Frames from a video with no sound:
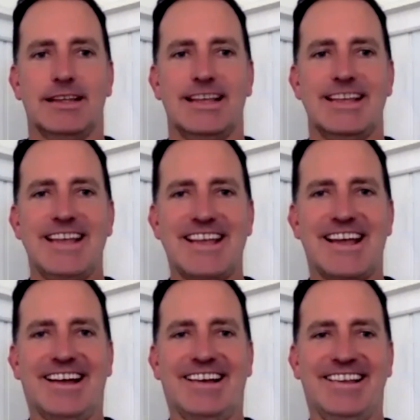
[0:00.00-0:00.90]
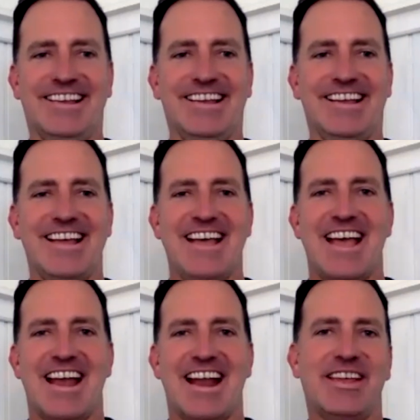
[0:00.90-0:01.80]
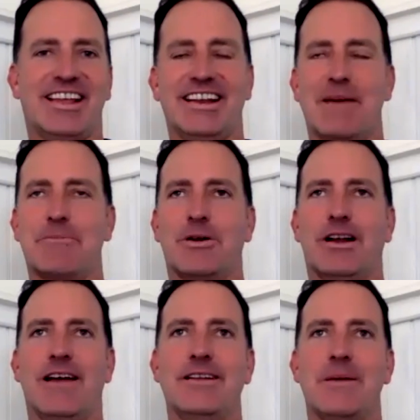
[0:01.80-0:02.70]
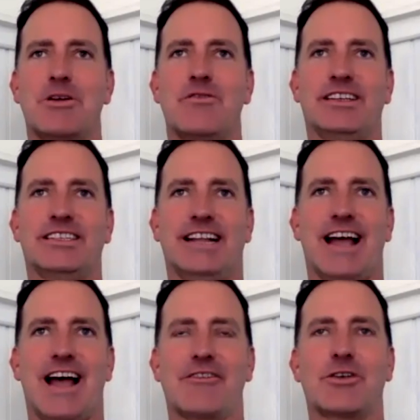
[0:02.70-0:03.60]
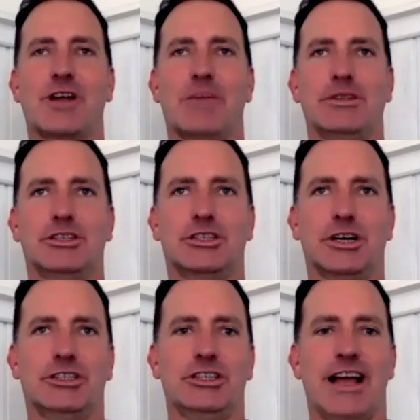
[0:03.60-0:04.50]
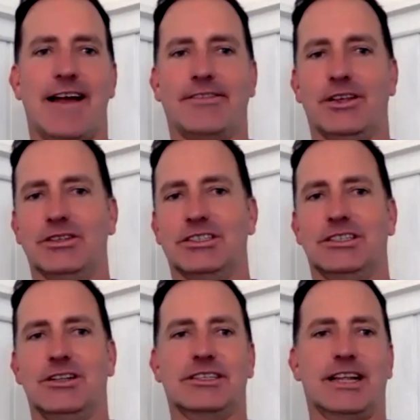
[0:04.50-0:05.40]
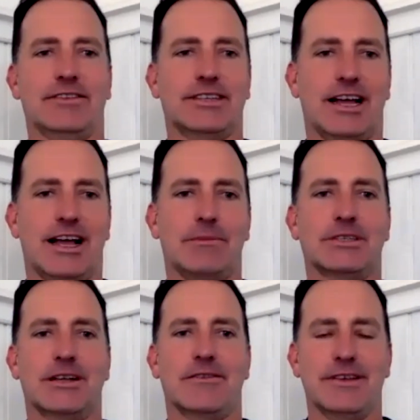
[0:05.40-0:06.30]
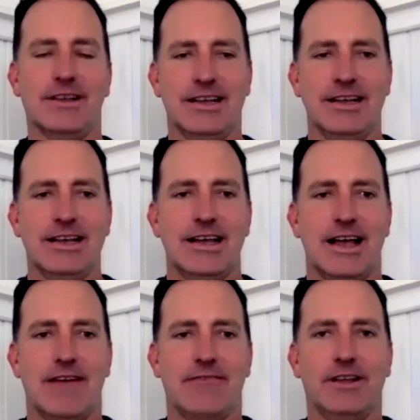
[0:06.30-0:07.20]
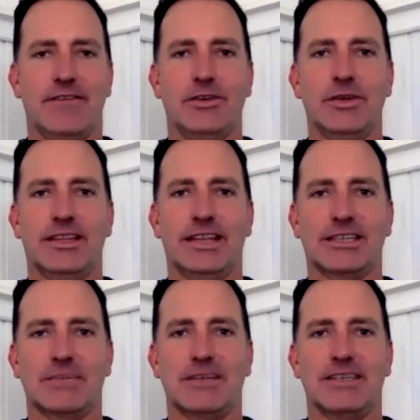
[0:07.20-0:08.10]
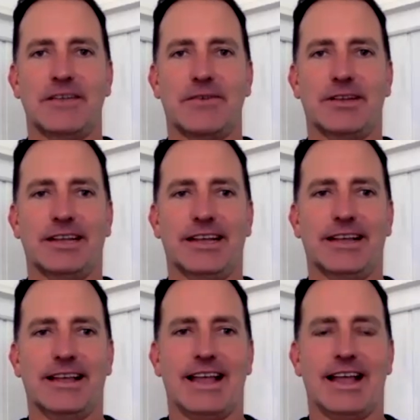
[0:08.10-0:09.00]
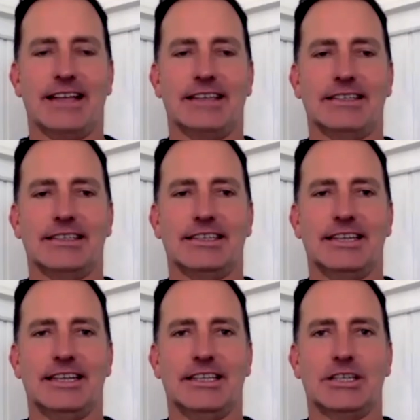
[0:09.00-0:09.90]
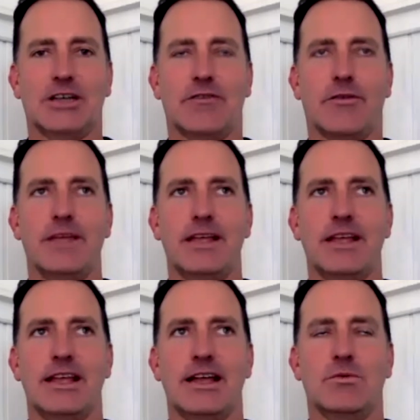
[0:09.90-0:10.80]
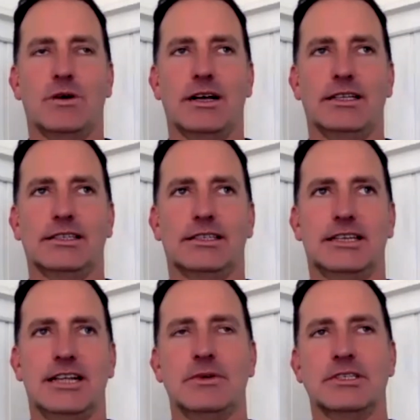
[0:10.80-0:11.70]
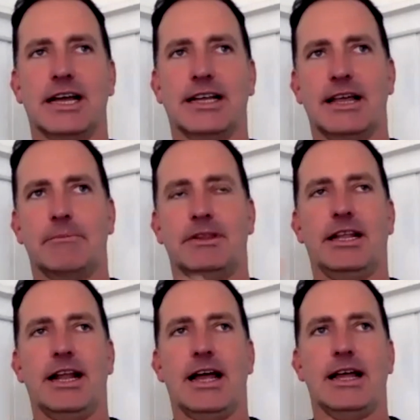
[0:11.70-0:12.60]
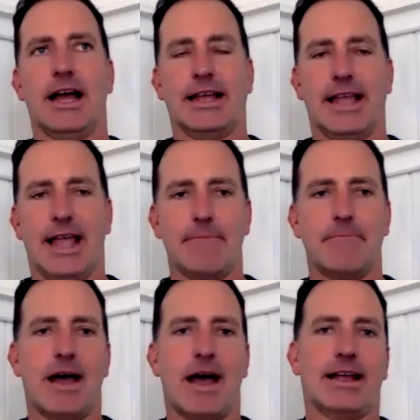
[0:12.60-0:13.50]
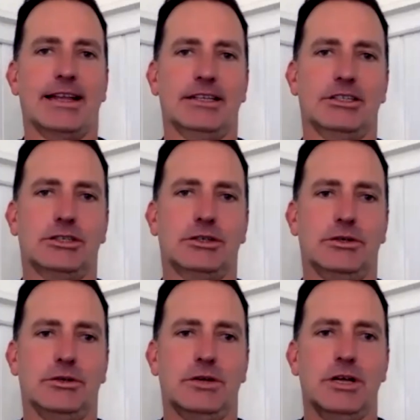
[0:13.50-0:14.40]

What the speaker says: yeah. And I think a number of us that have grown up in the church, you have those kind of times of doing things a bit differently. And so for me, it was like that. But then I came back into